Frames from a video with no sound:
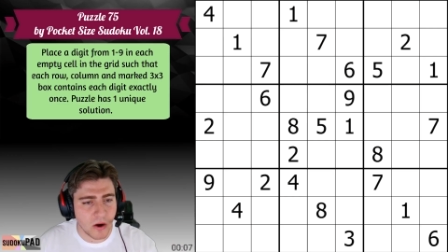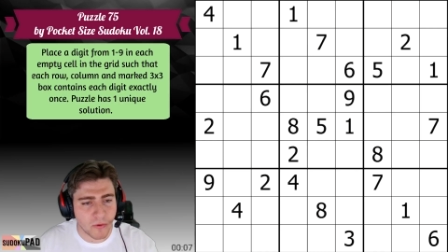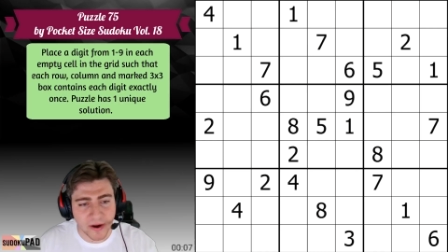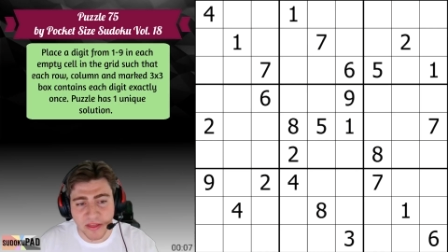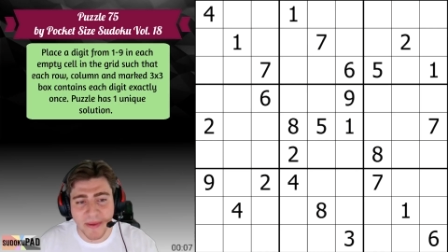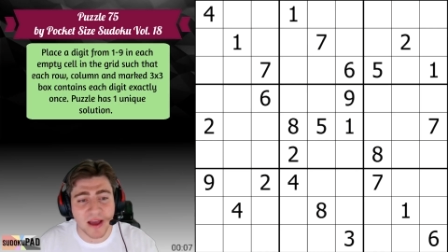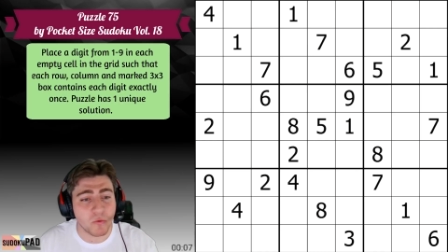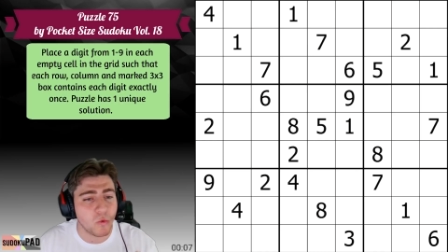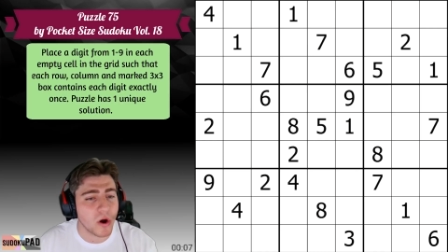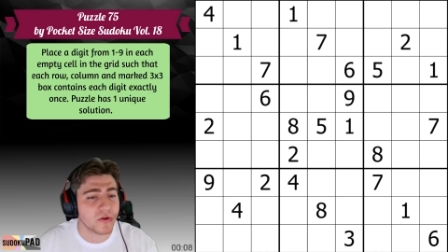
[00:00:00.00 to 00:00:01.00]
right off the bat,
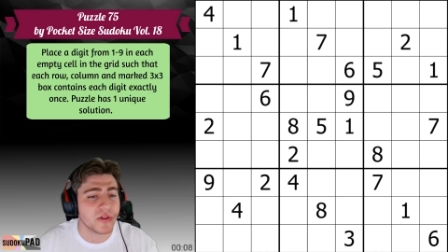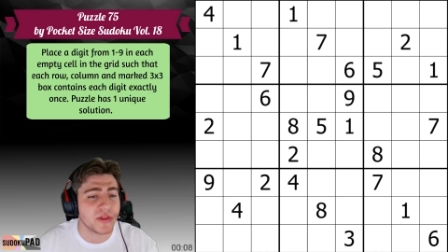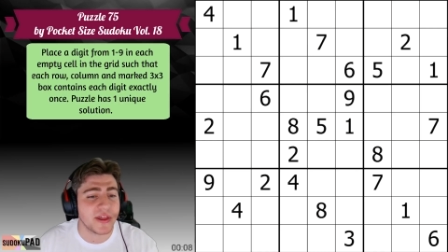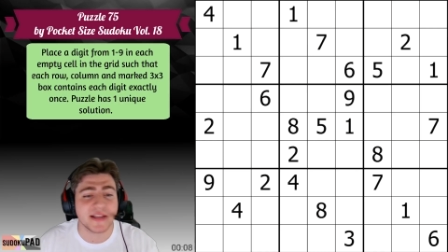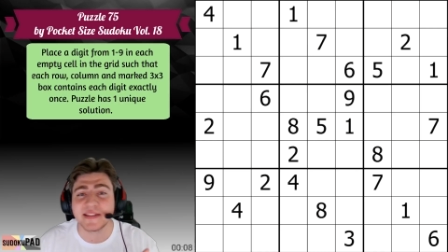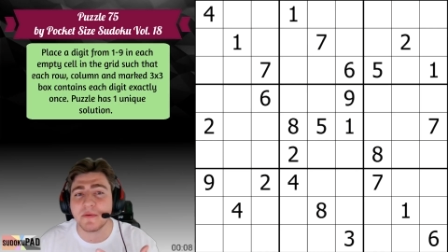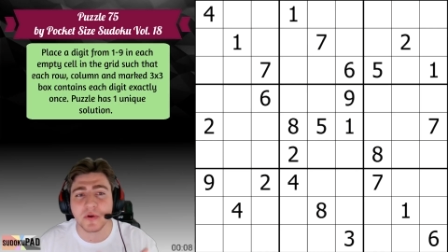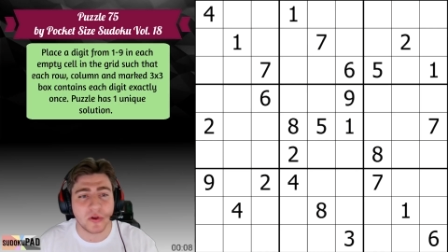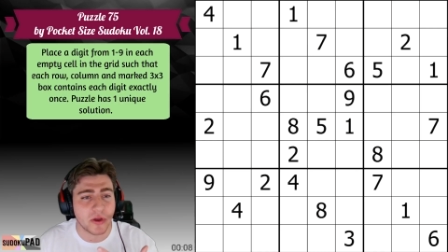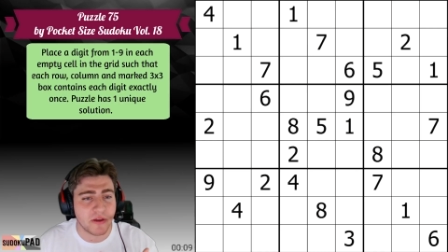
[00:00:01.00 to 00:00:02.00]
what are the things that we're
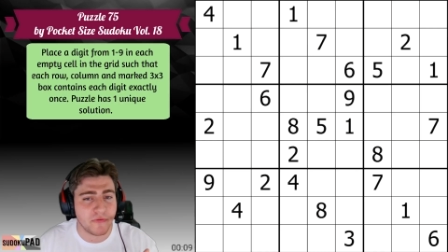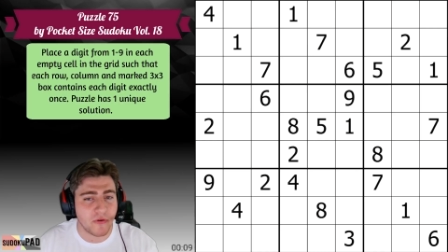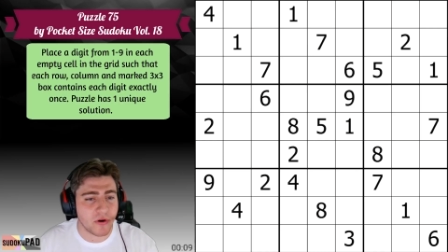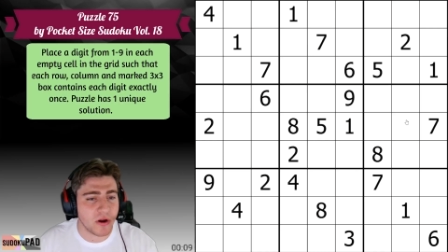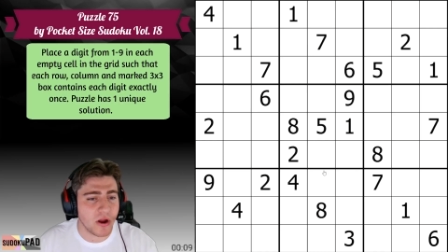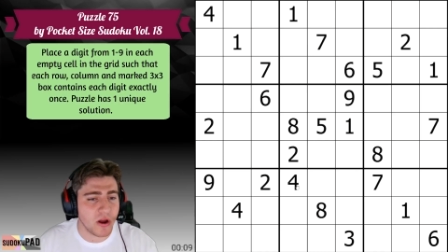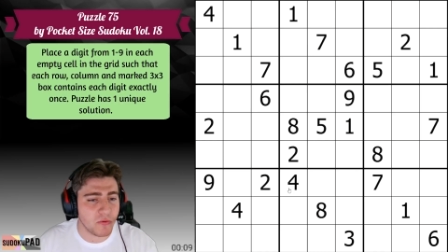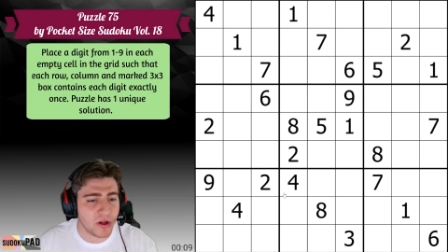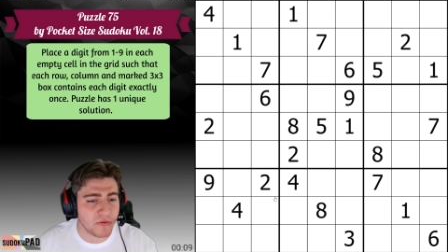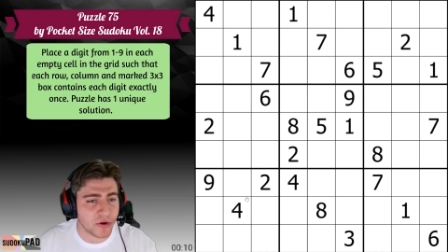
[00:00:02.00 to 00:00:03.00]
looking for?
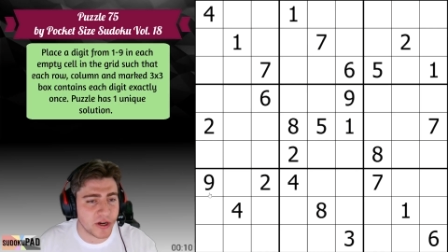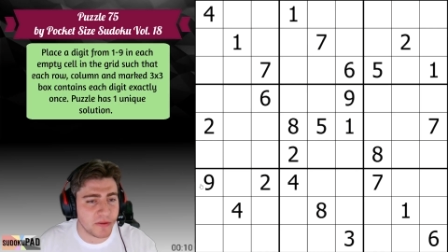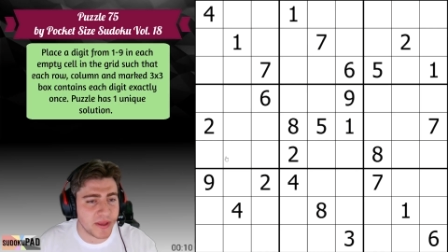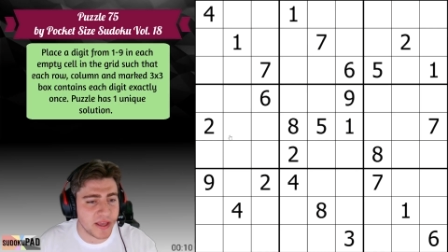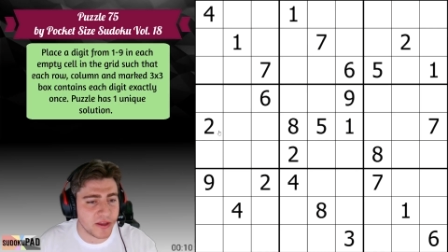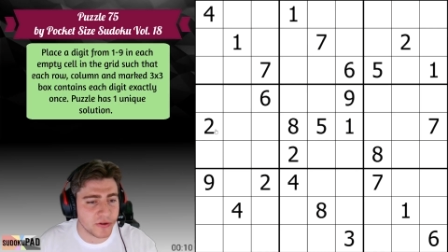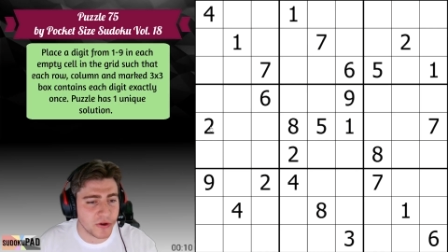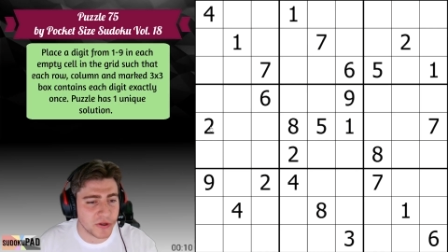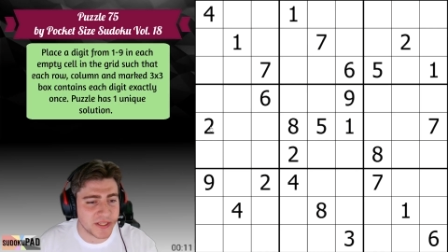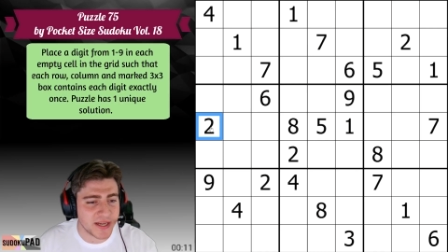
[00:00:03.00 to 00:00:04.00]
Well, if we're going to be
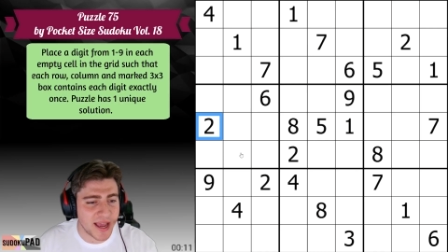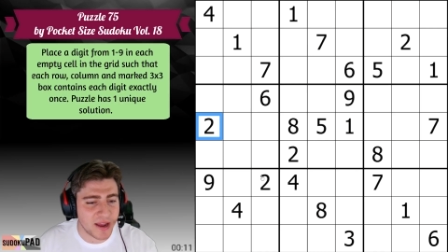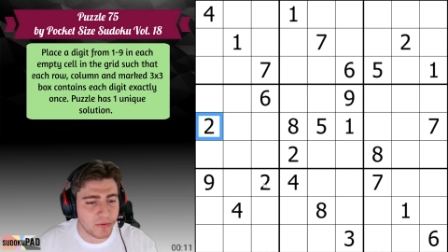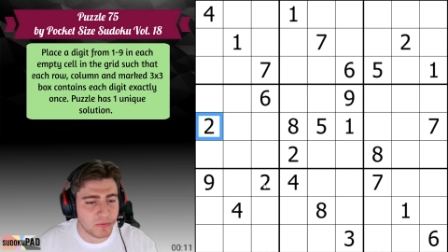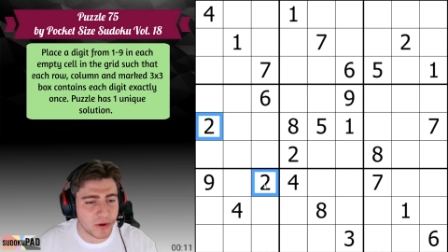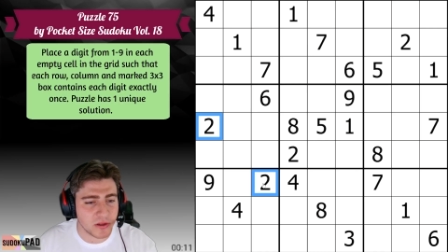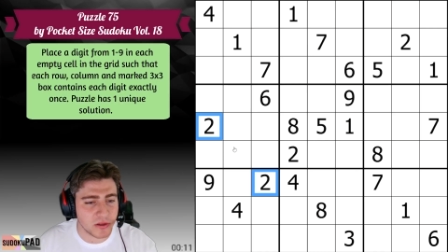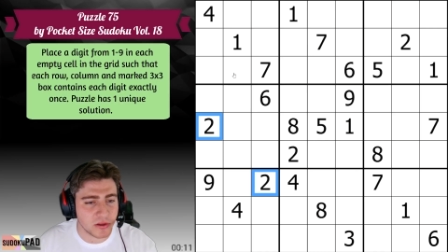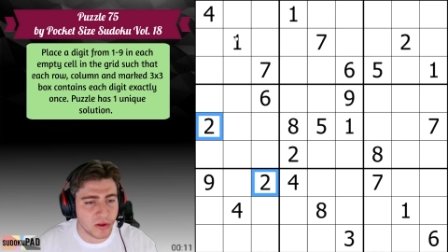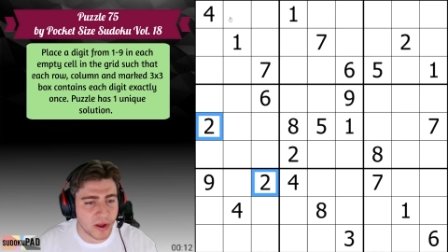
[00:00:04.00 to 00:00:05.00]
good today, we will
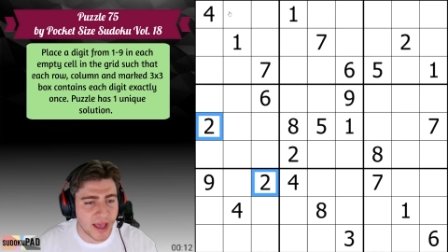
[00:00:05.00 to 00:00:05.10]
look